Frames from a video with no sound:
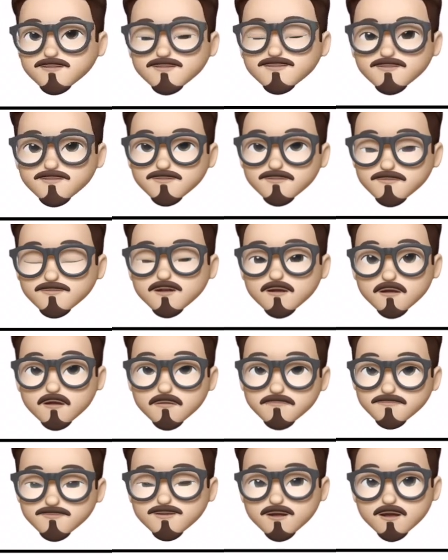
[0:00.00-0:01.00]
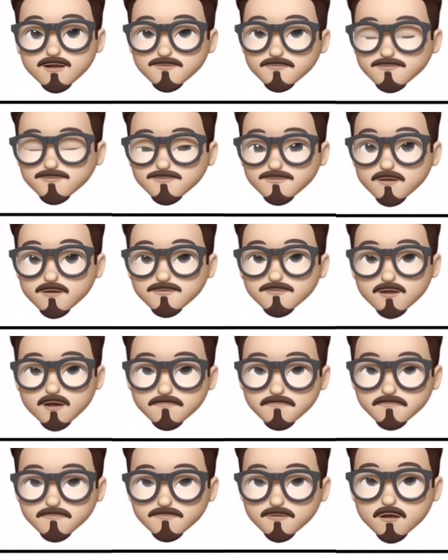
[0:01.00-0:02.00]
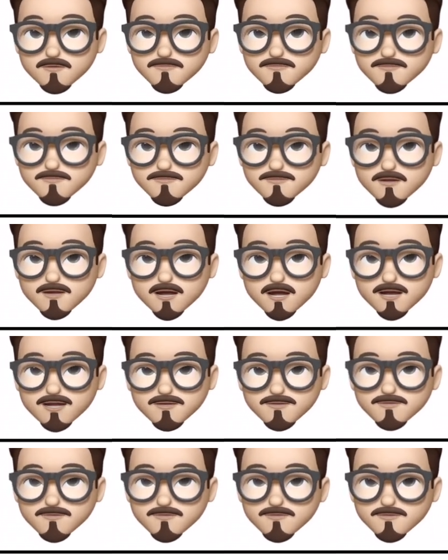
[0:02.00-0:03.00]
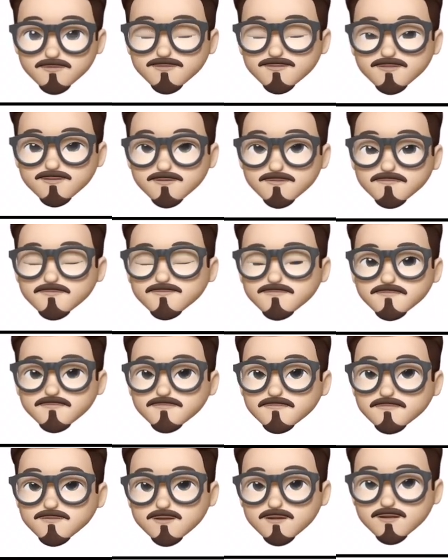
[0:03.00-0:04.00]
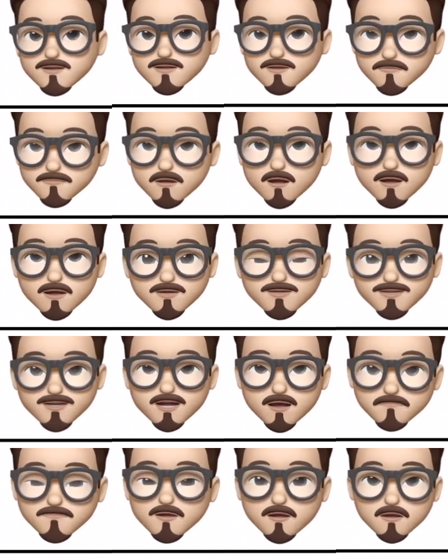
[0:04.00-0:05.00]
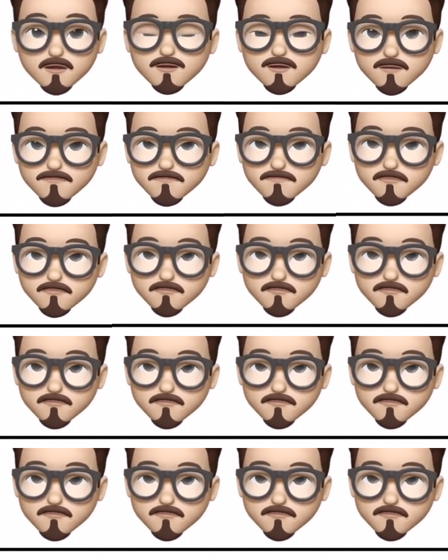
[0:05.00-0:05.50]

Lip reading: So now I'm trying to draw some rough lines to get the shape that I'm